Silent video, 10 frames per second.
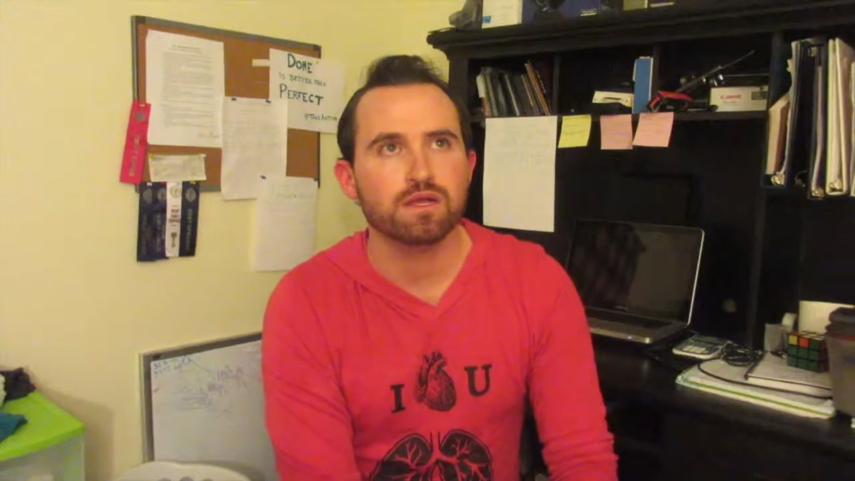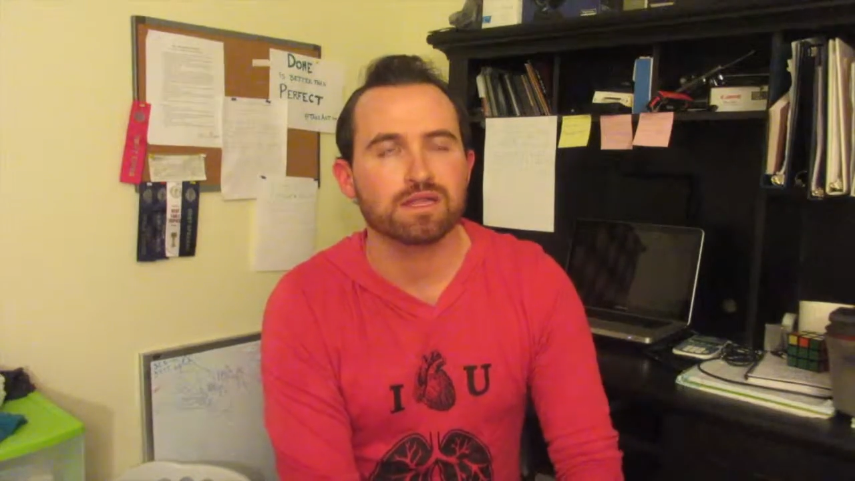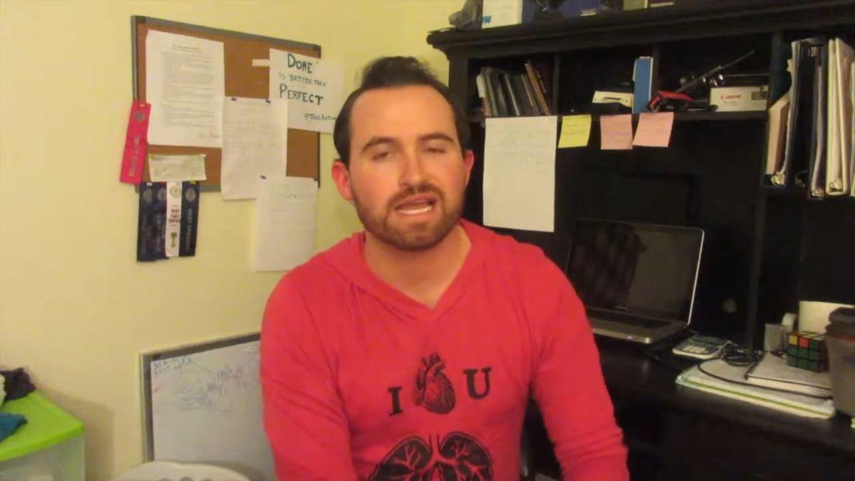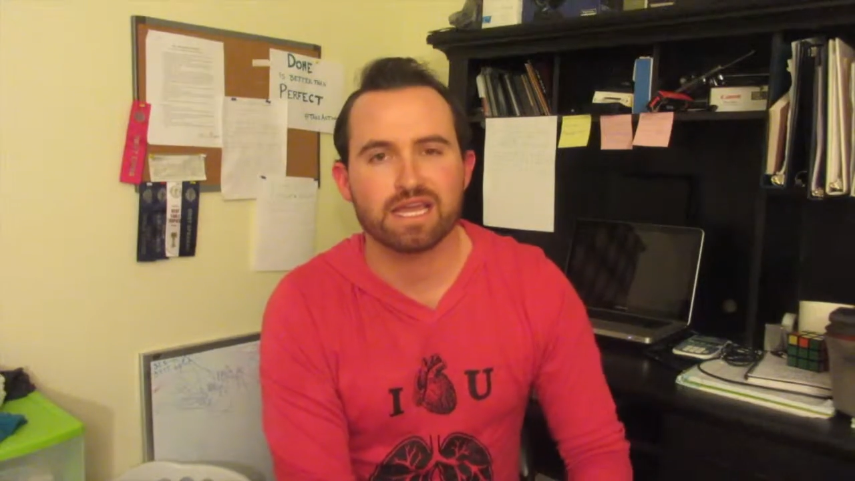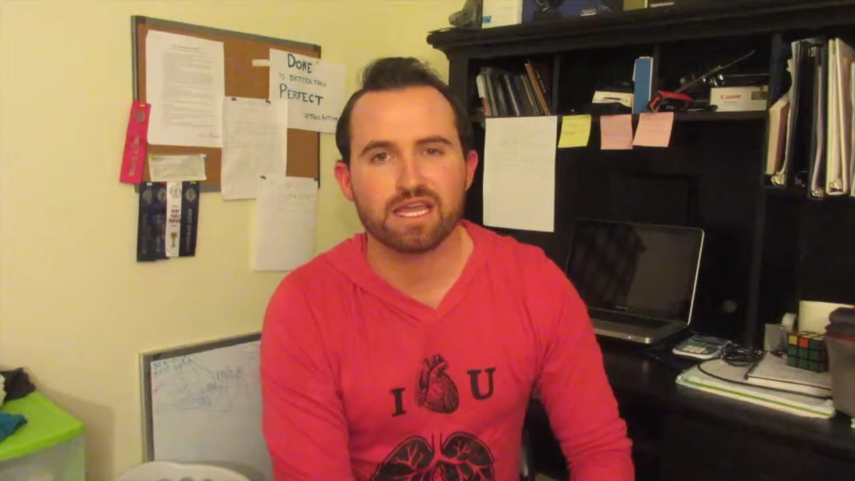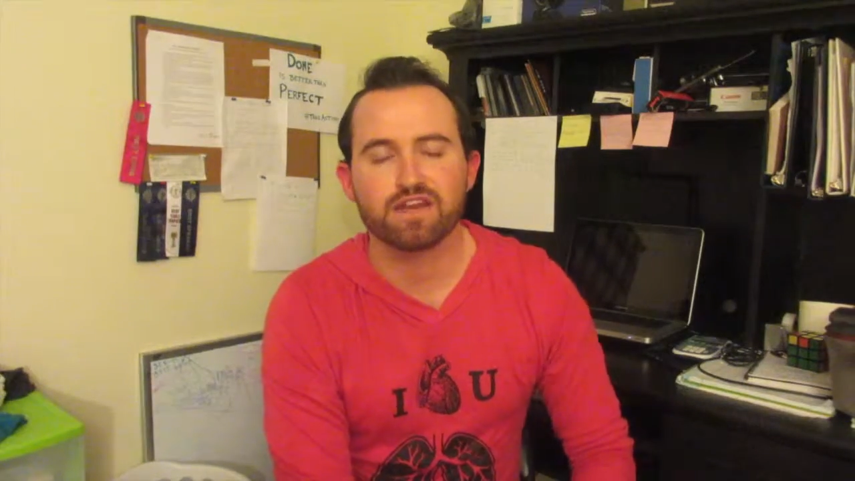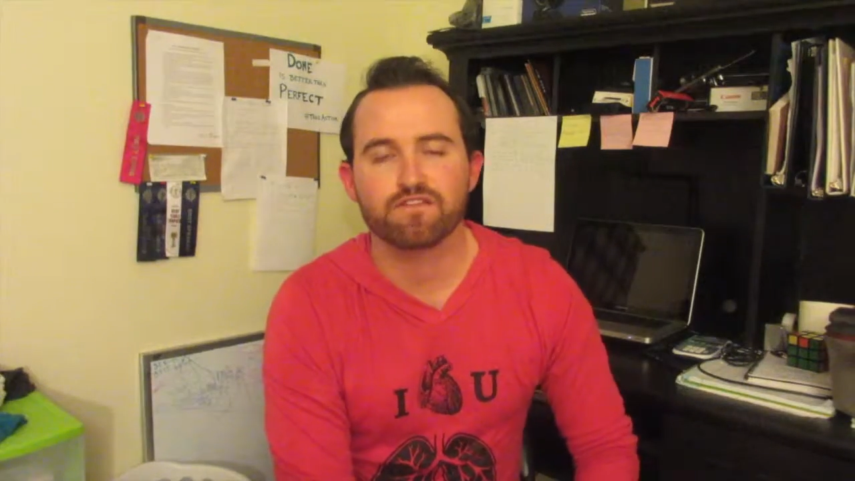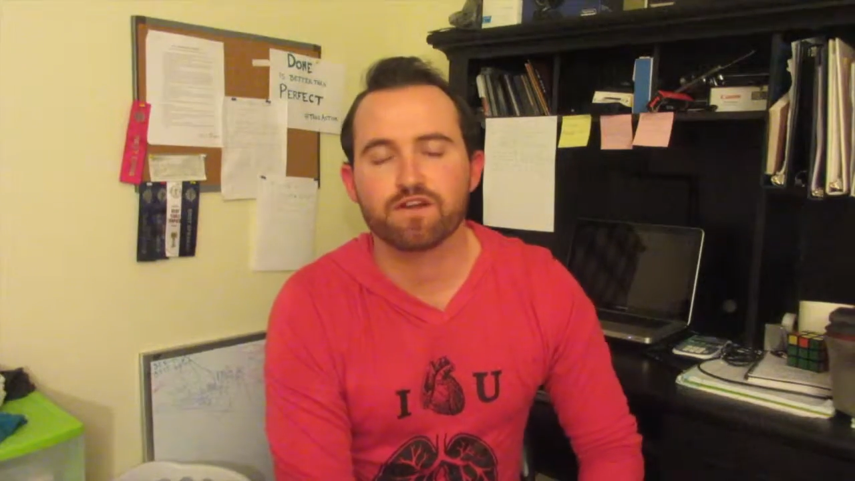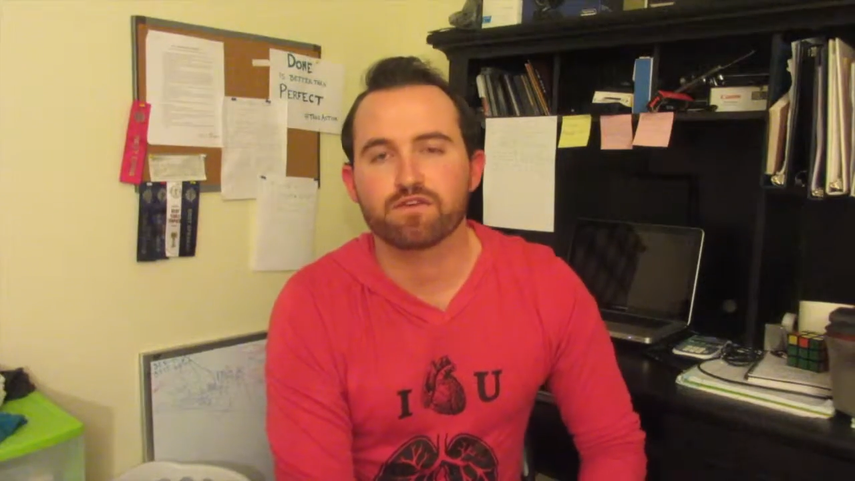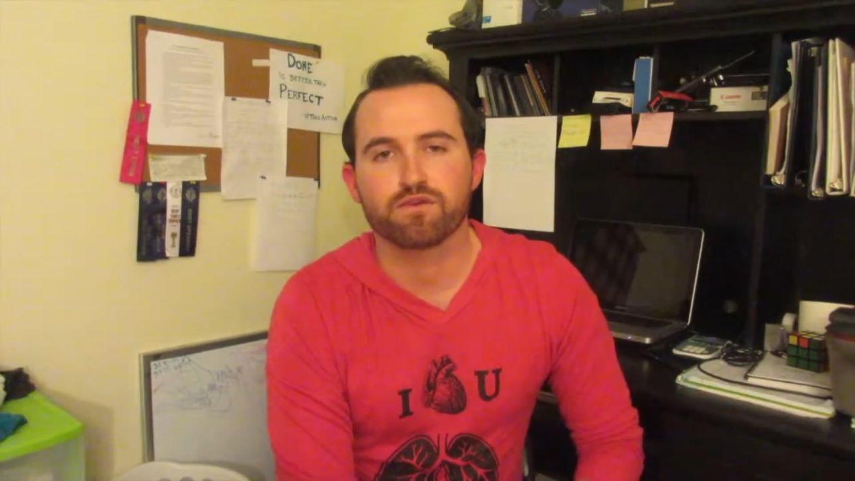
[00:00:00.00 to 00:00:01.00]
like in
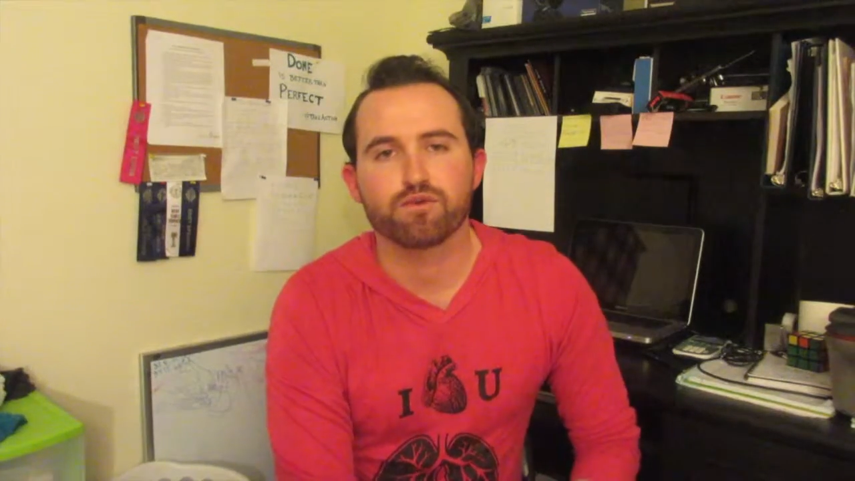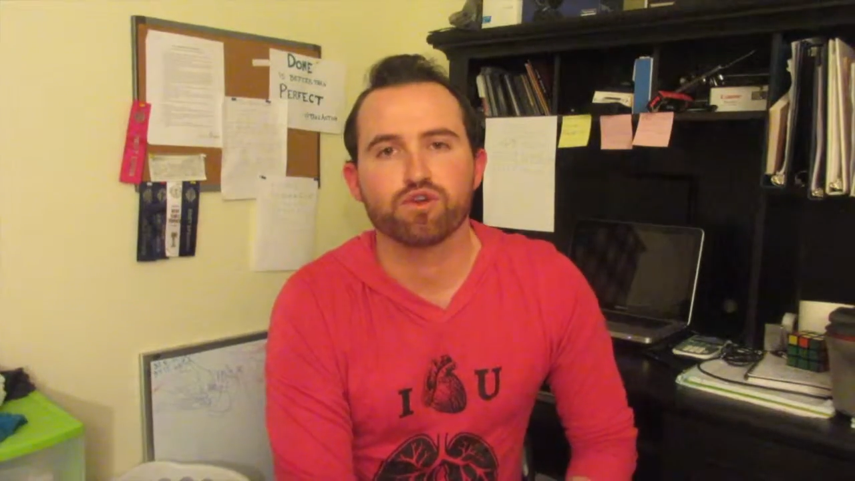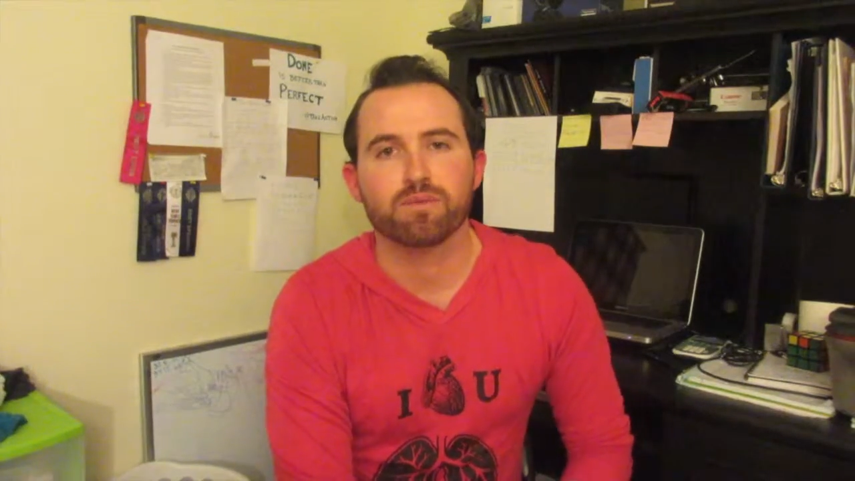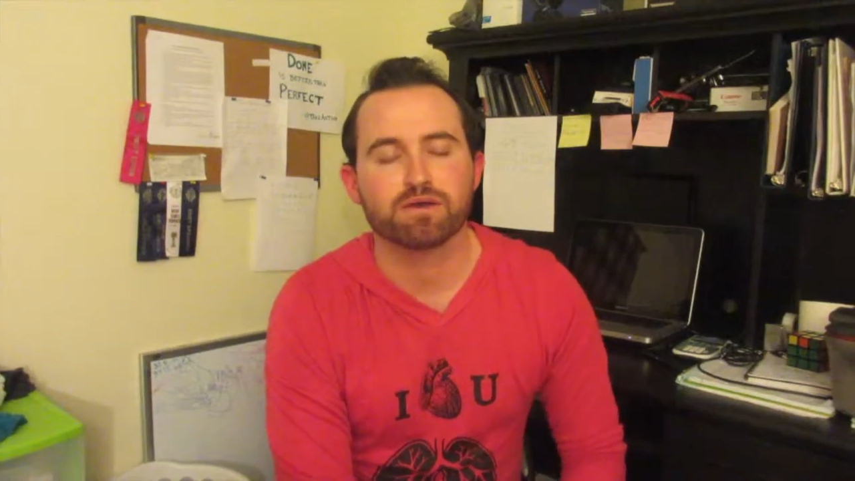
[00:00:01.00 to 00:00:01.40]
front of a room.